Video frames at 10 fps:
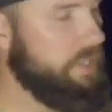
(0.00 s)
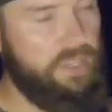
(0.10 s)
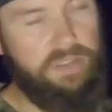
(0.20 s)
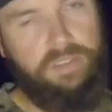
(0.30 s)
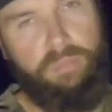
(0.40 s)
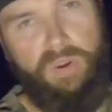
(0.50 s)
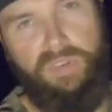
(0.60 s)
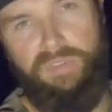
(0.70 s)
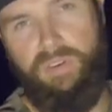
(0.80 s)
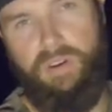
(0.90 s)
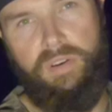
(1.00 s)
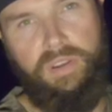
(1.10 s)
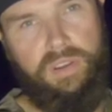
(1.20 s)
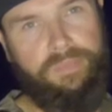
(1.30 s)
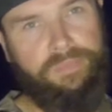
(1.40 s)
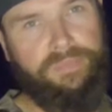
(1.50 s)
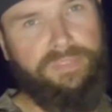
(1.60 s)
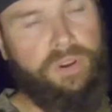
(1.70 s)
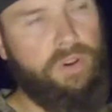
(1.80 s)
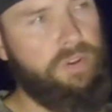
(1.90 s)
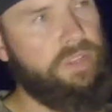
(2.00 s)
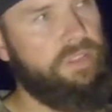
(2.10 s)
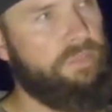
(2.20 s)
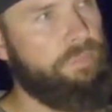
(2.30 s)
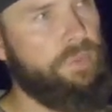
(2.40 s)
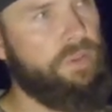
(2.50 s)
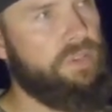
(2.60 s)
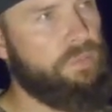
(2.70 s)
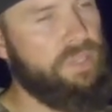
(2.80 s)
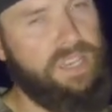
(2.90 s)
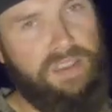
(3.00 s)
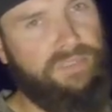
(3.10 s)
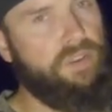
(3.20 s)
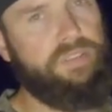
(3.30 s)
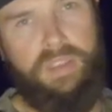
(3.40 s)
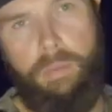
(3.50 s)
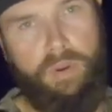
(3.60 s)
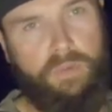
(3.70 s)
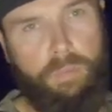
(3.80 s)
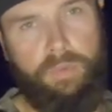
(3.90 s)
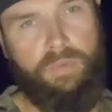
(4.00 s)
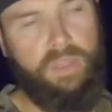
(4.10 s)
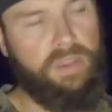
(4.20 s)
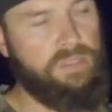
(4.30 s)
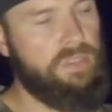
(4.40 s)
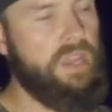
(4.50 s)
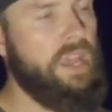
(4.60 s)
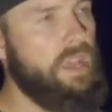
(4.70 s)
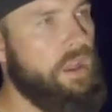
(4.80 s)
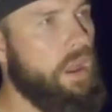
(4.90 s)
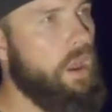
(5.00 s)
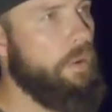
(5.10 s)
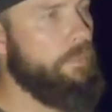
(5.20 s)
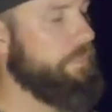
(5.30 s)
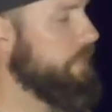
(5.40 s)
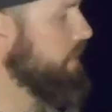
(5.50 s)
neat, perfect for, um, for our needs because we have all this camera equipment with us. Um,